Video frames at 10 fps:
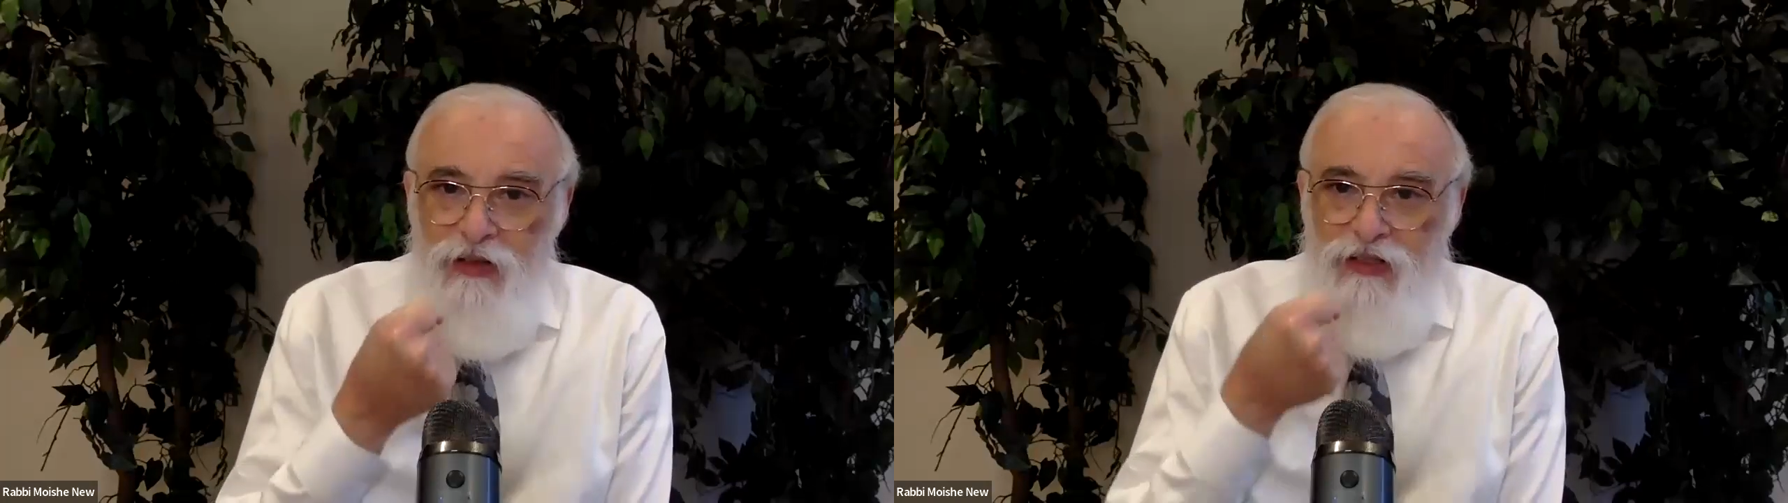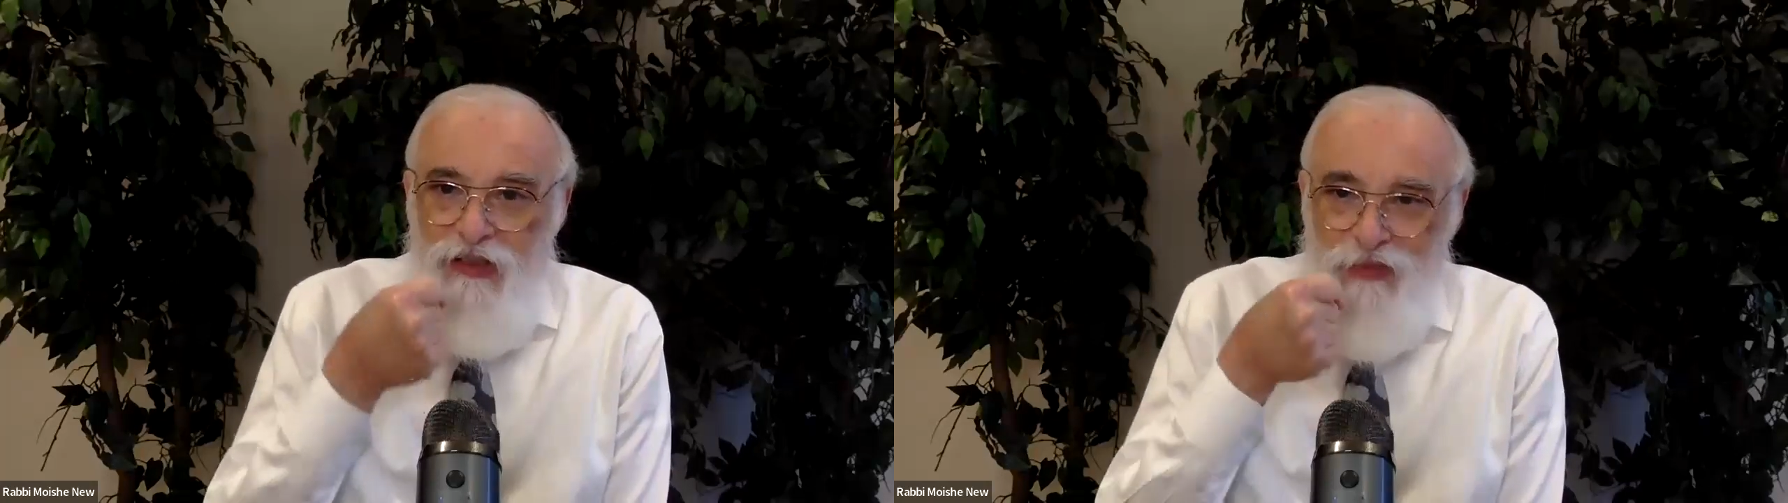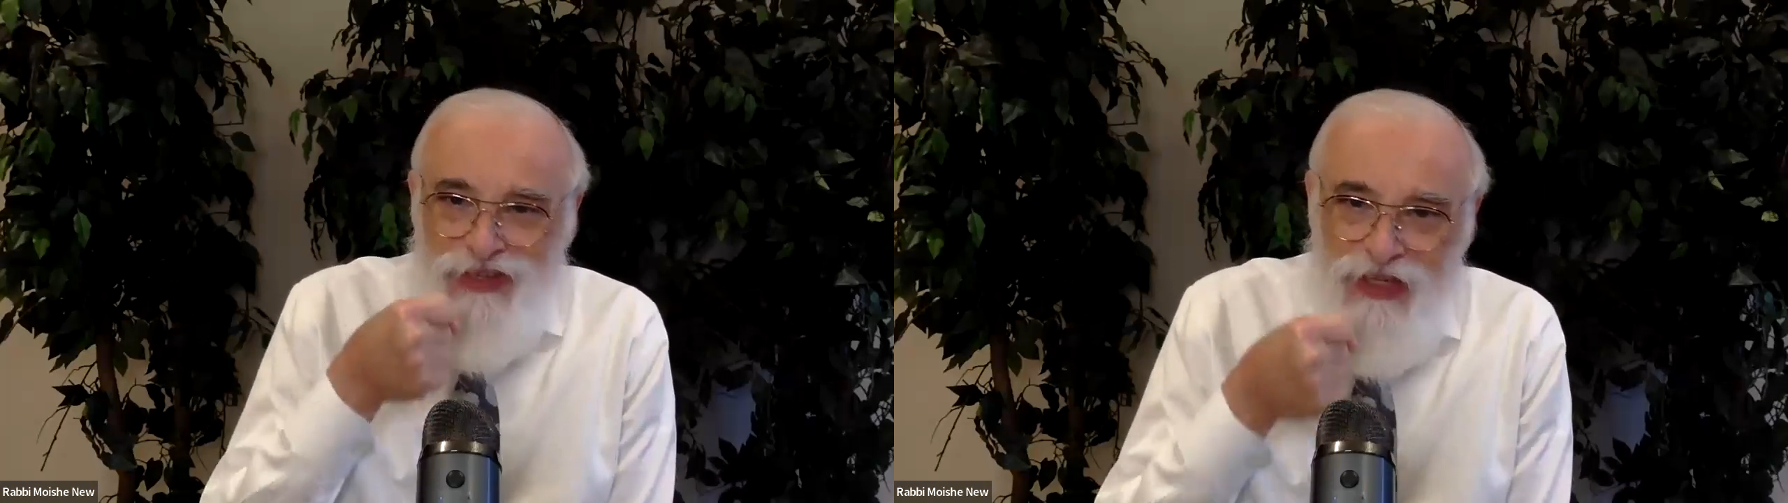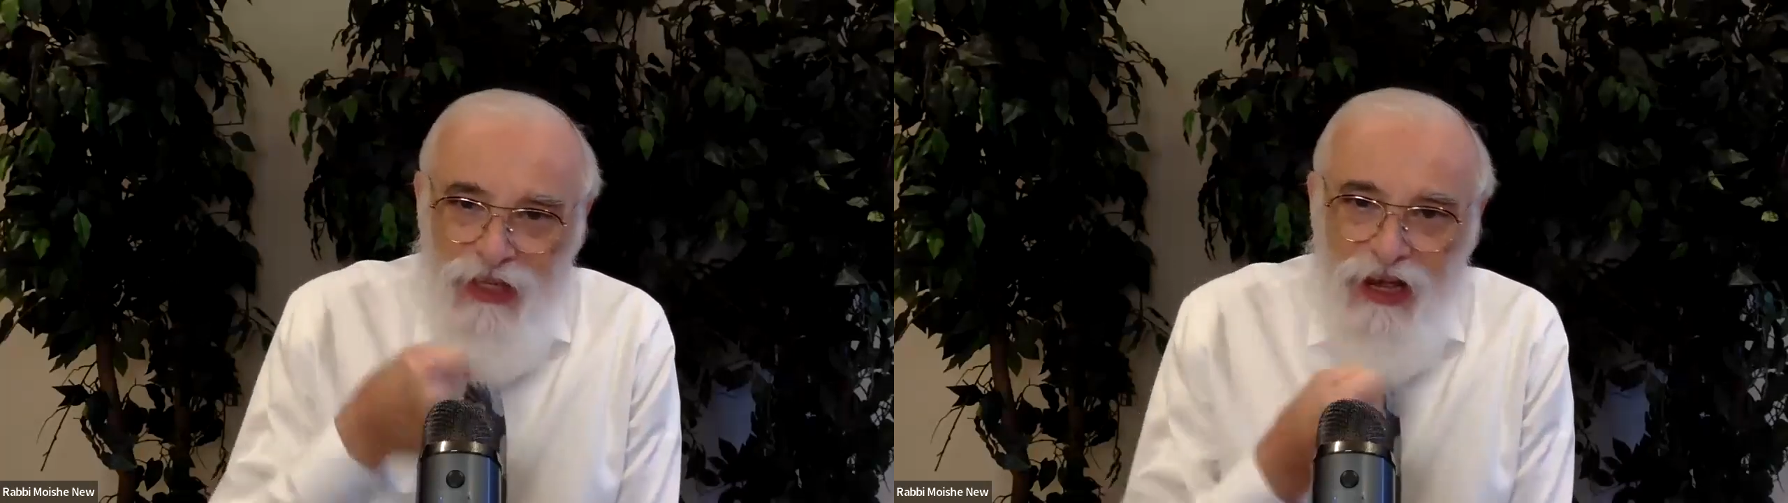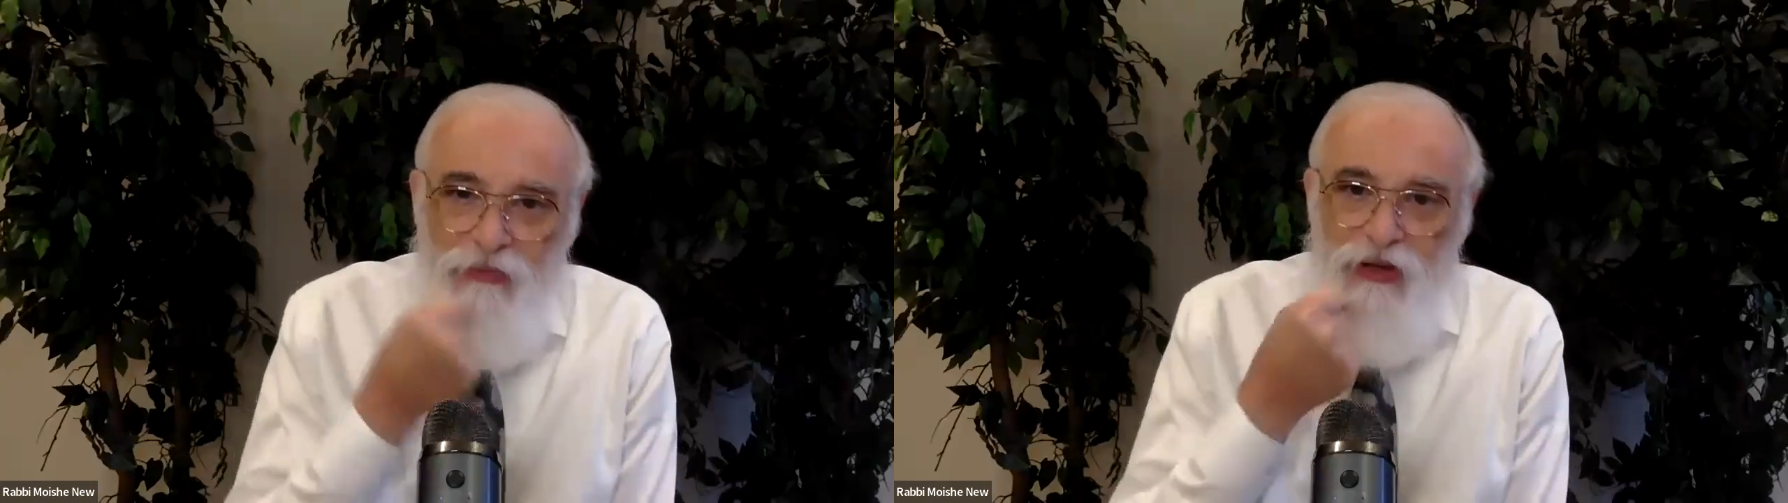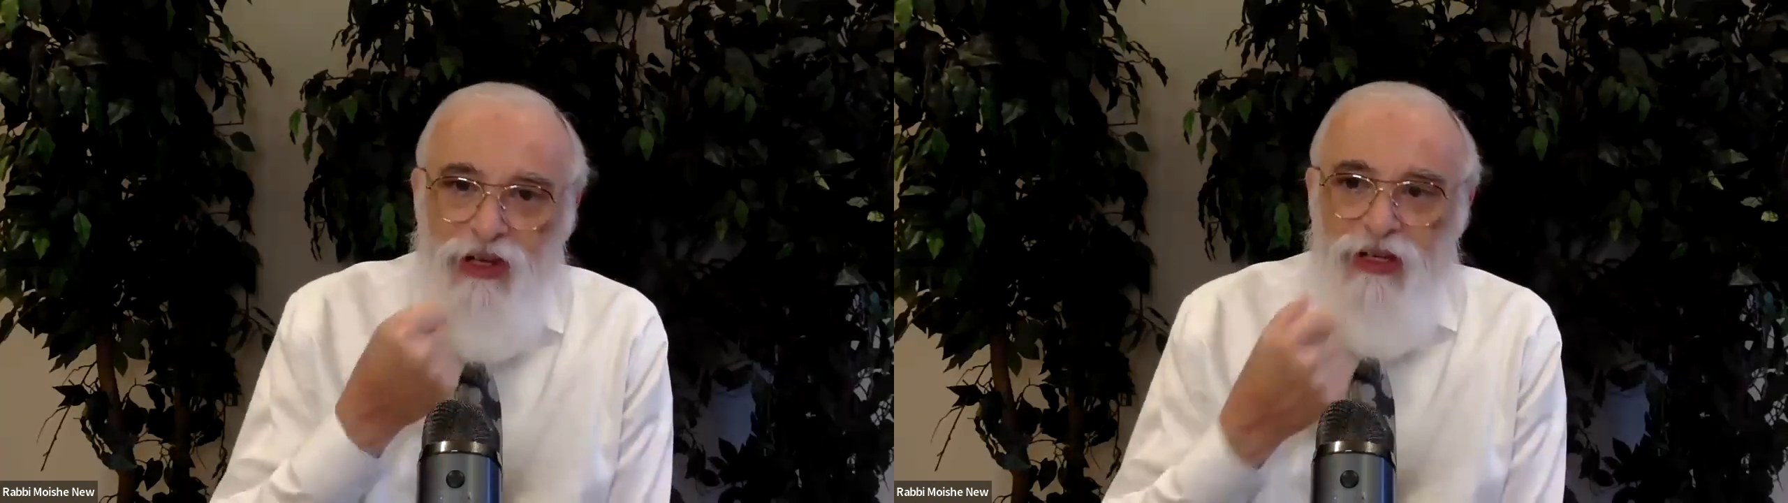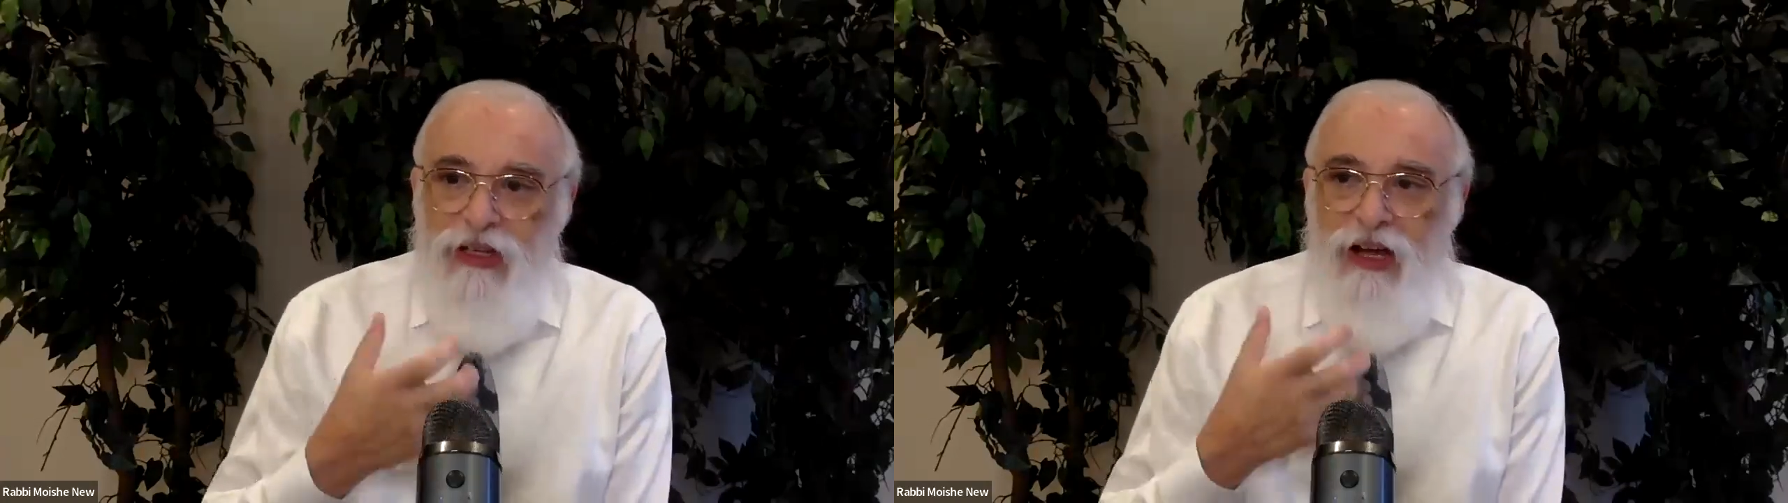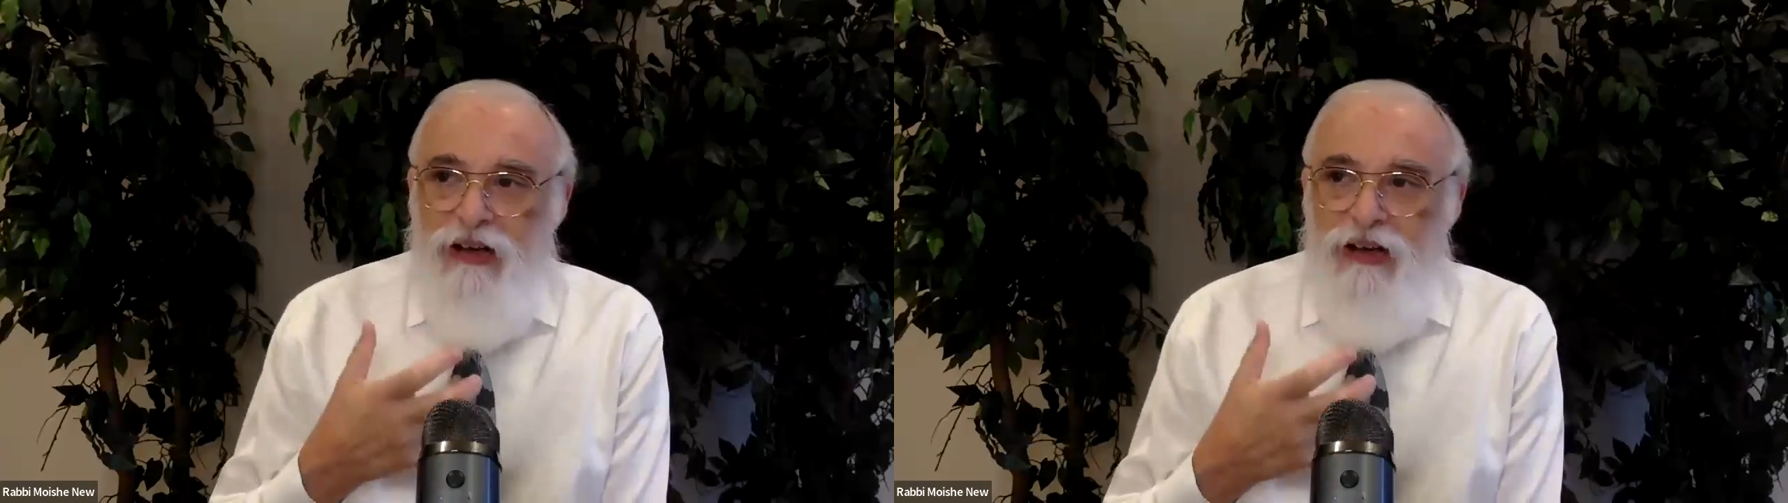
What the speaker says: is not mislabish in the